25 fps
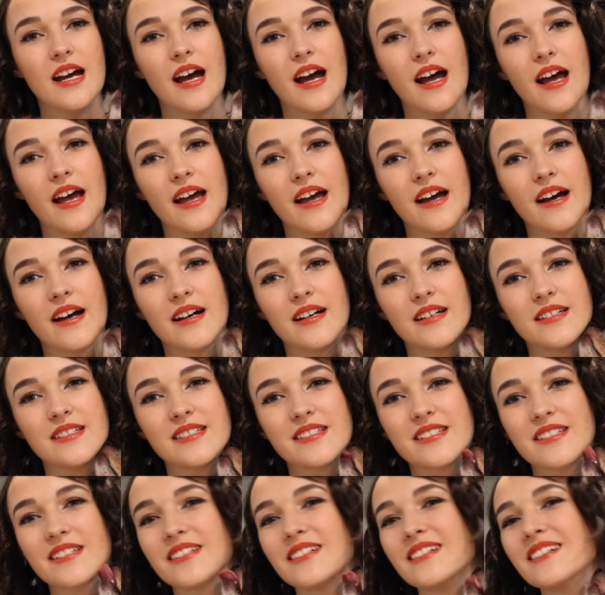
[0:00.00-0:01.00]

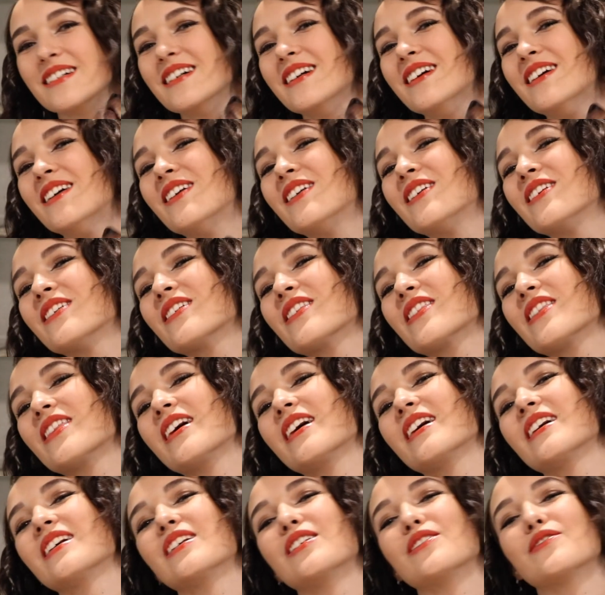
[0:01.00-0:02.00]
And oh,
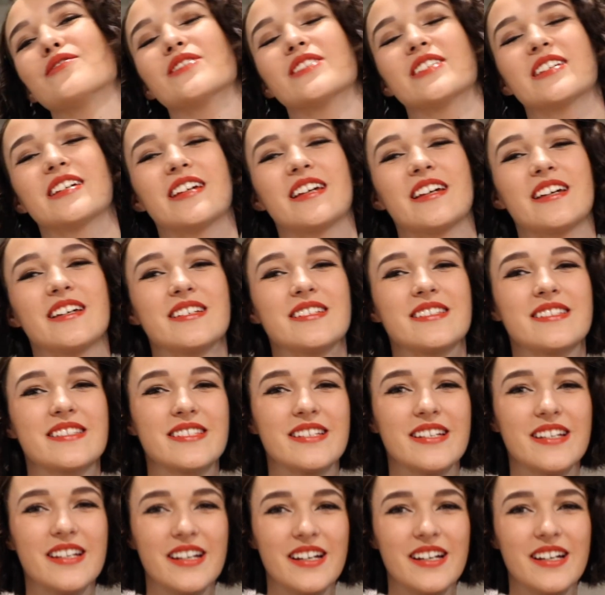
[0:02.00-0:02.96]
thank you for the kiss.